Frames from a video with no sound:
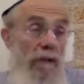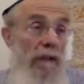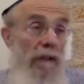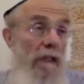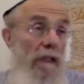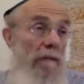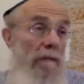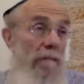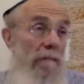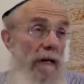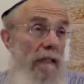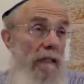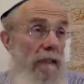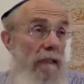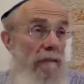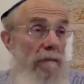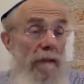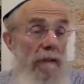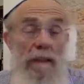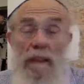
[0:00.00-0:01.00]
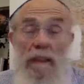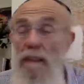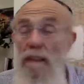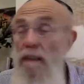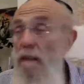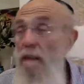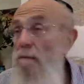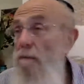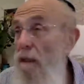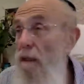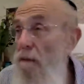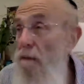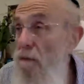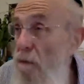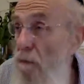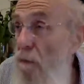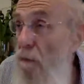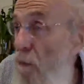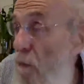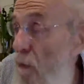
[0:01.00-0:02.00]
in our mind, and we think sometimes
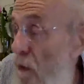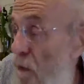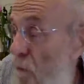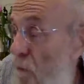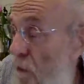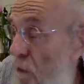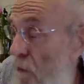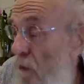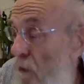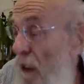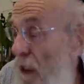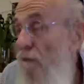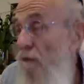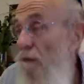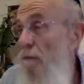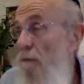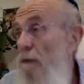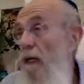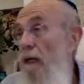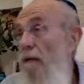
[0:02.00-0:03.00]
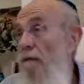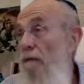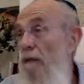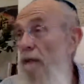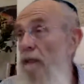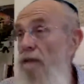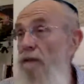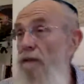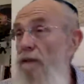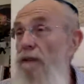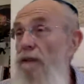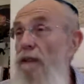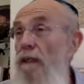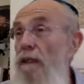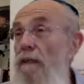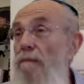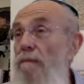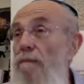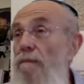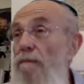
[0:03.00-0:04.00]
we have to behave like a
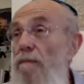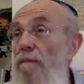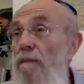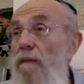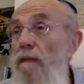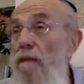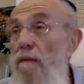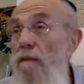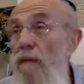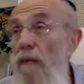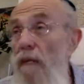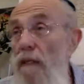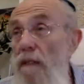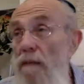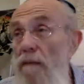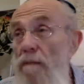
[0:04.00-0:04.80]
turkey, right?